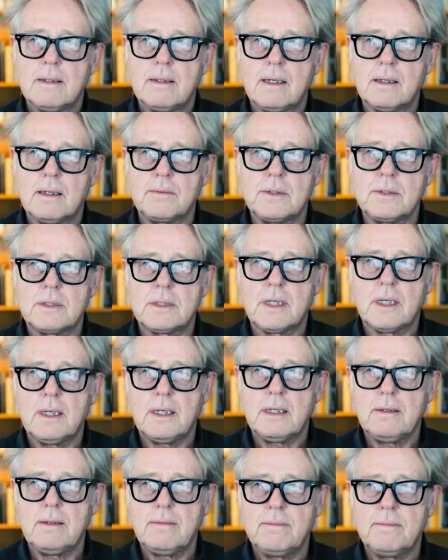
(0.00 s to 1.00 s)
I would
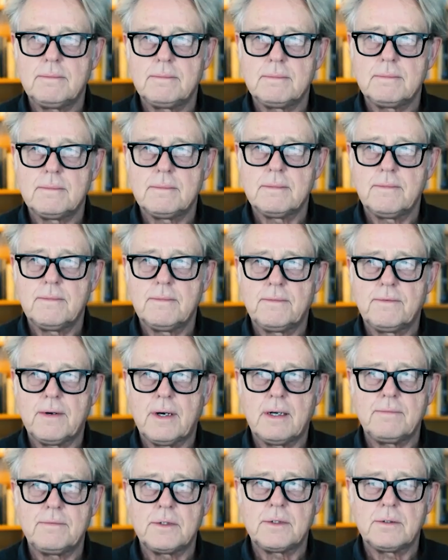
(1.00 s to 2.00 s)
say,
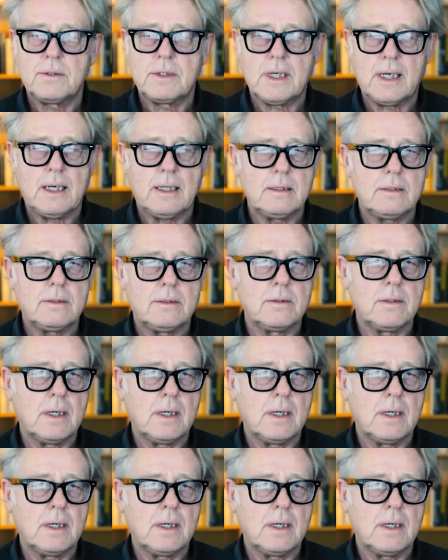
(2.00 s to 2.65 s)
five to ten to